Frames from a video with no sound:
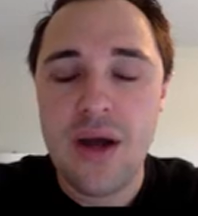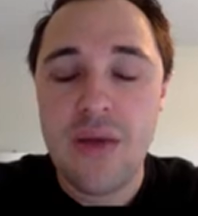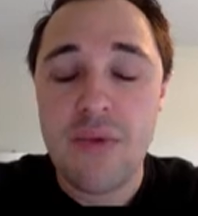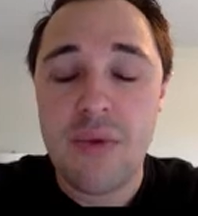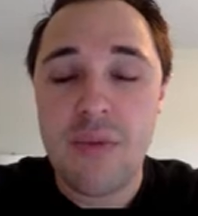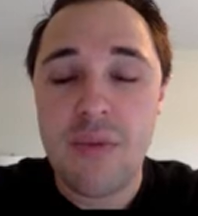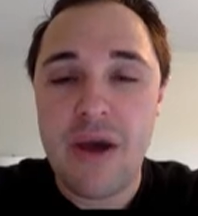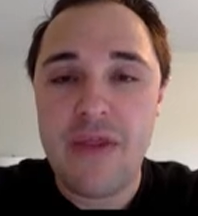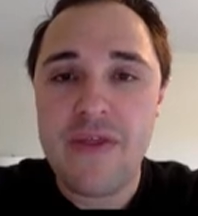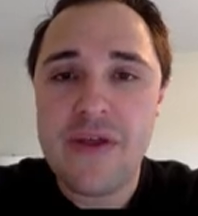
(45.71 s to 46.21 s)

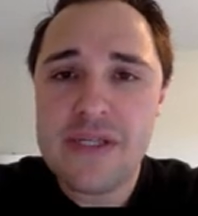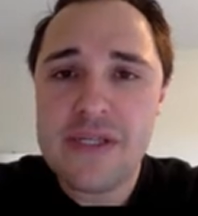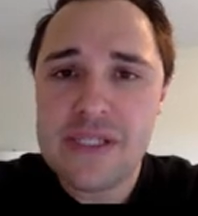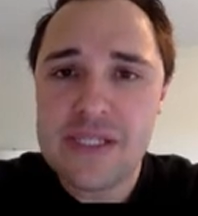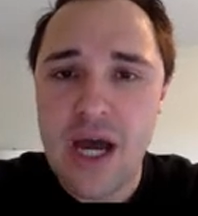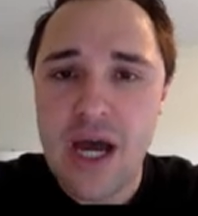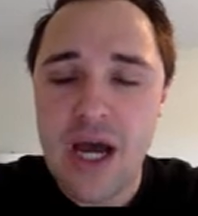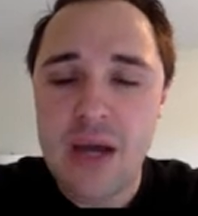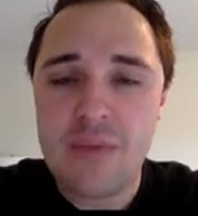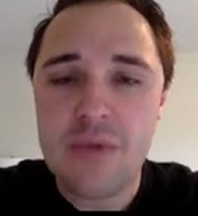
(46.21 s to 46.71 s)
But by this
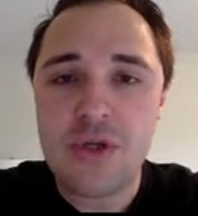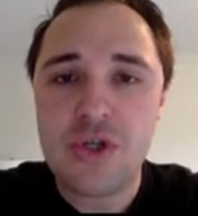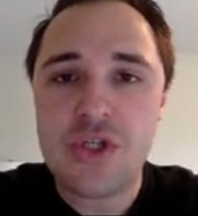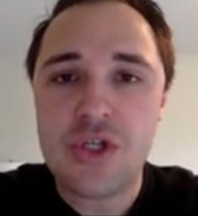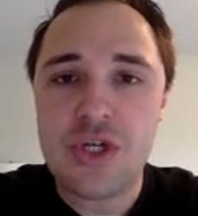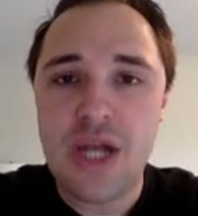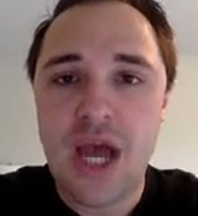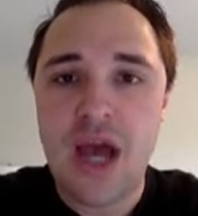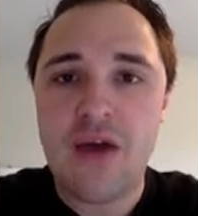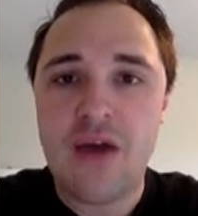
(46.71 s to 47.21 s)
time, you
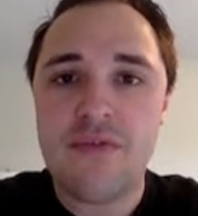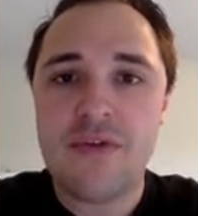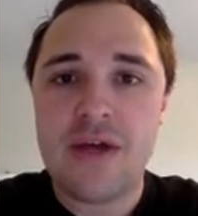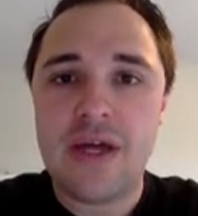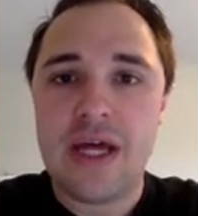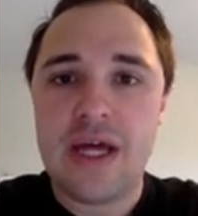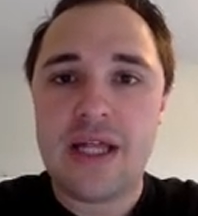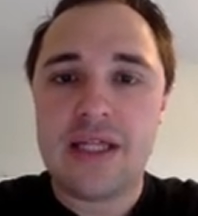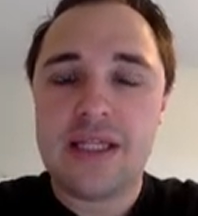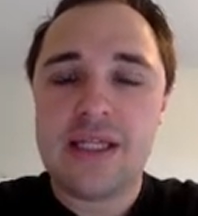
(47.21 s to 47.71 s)
should have
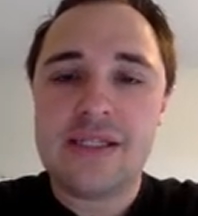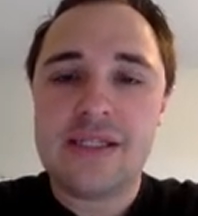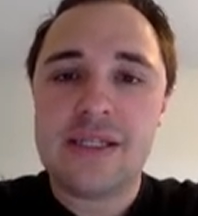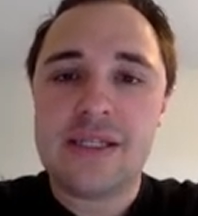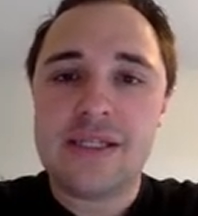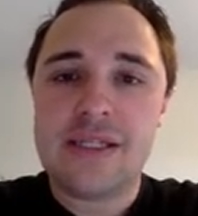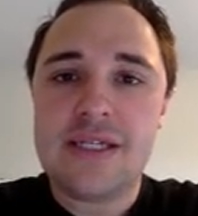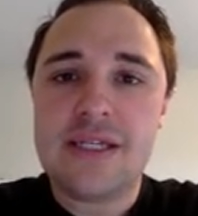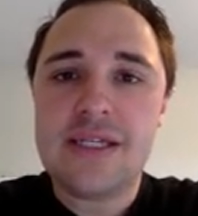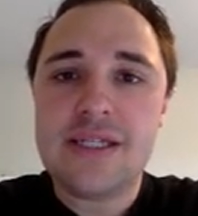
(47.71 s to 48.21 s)
at least
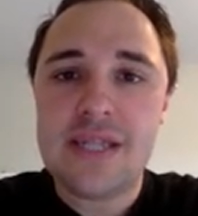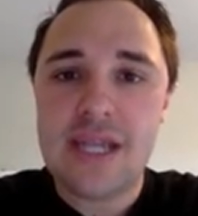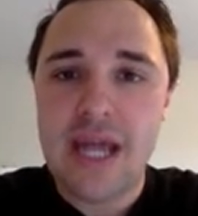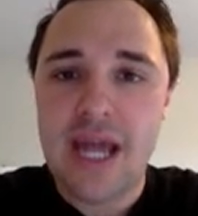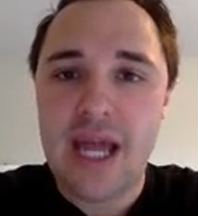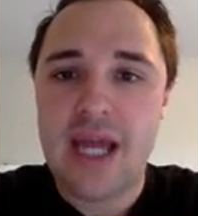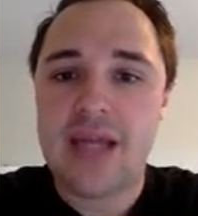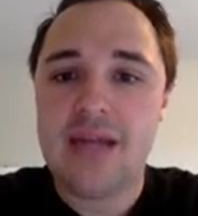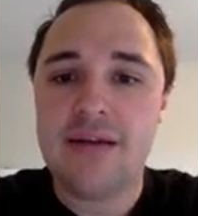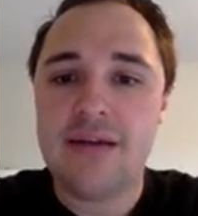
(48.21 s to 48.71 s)
a decent
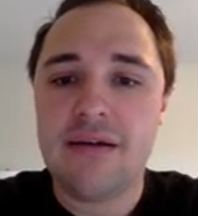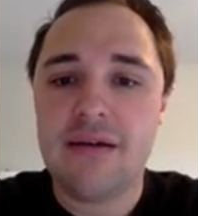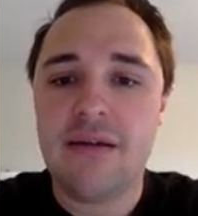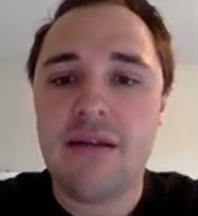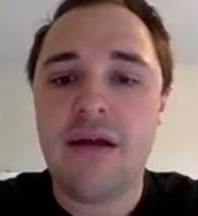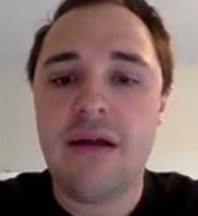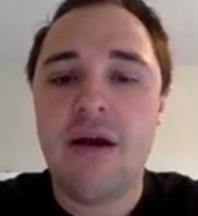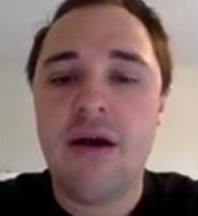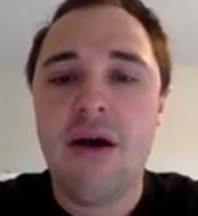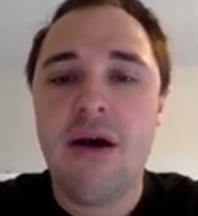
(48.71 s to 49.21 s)
handle
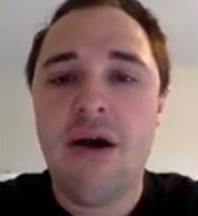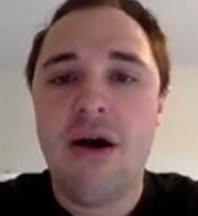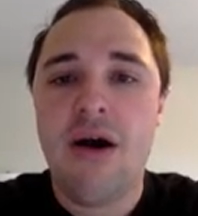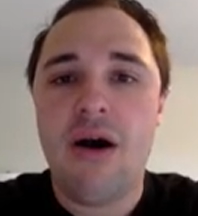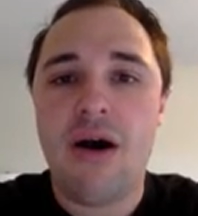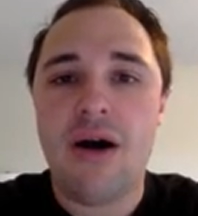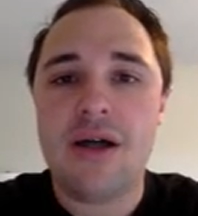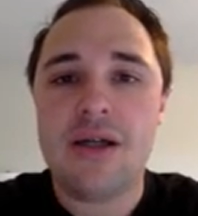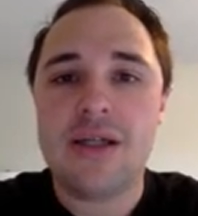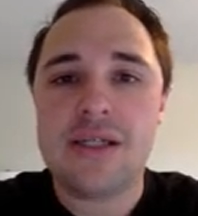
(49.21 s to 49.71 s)

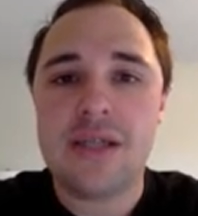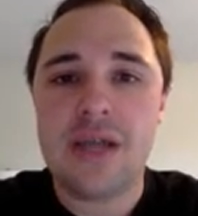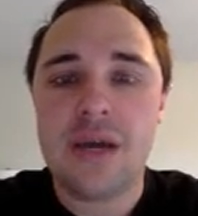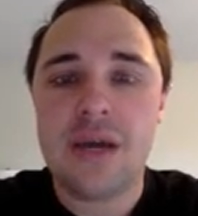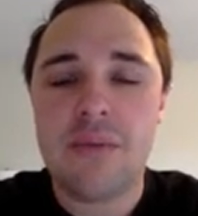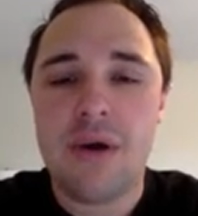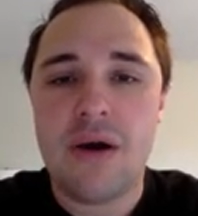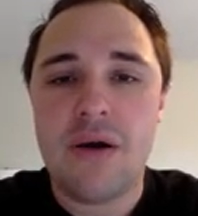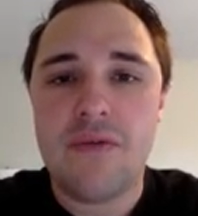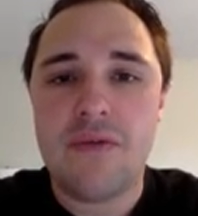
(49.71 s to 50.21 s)
on
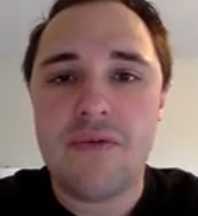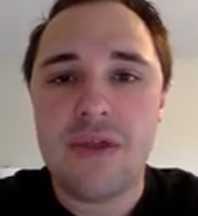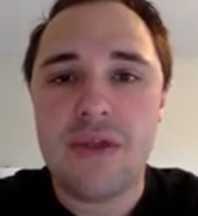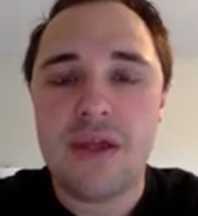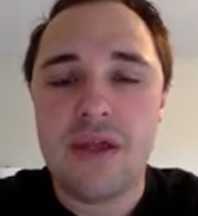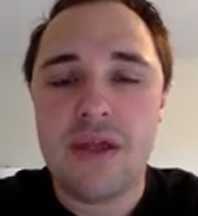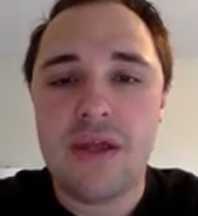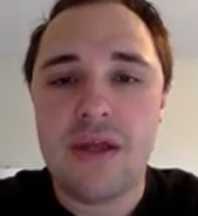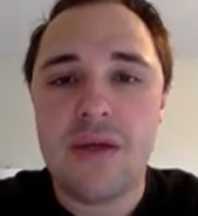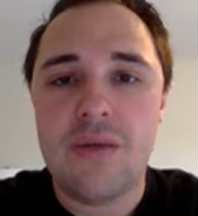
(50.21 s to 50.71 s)
some of
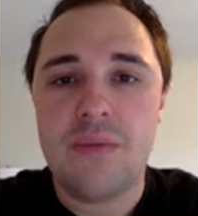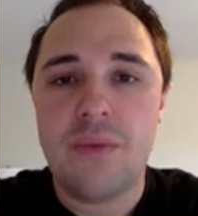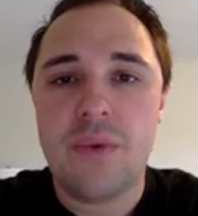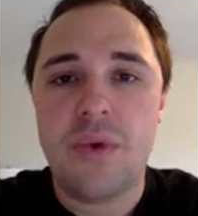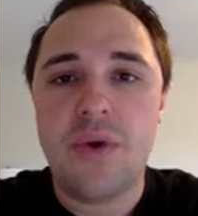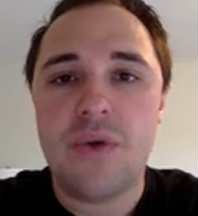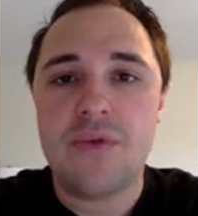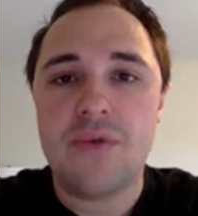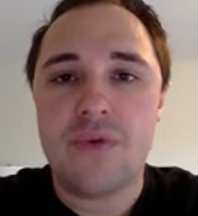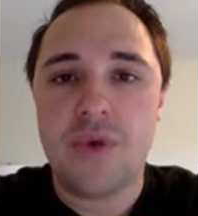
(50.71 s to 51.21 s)
the
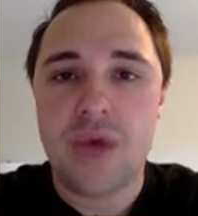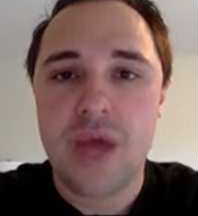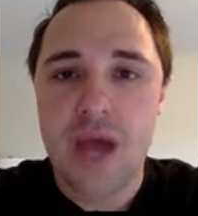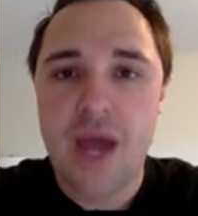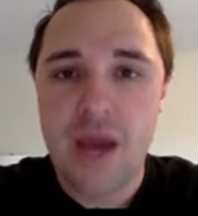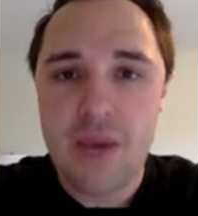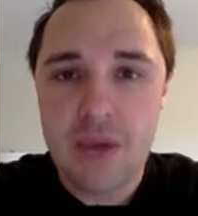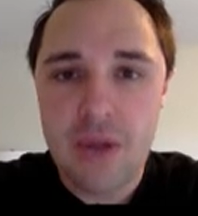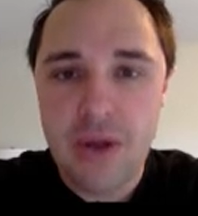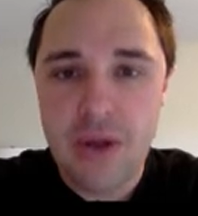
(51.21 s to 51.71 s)
important
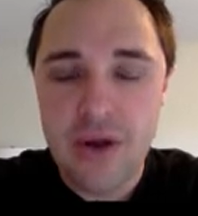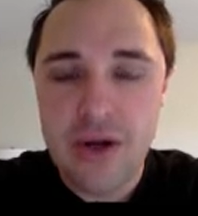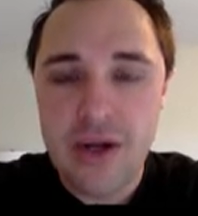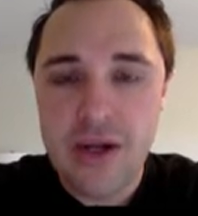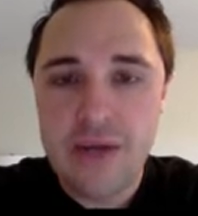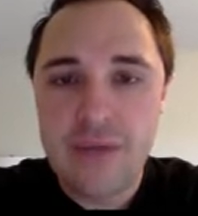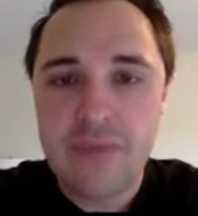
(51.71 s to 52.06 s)
vocabulary,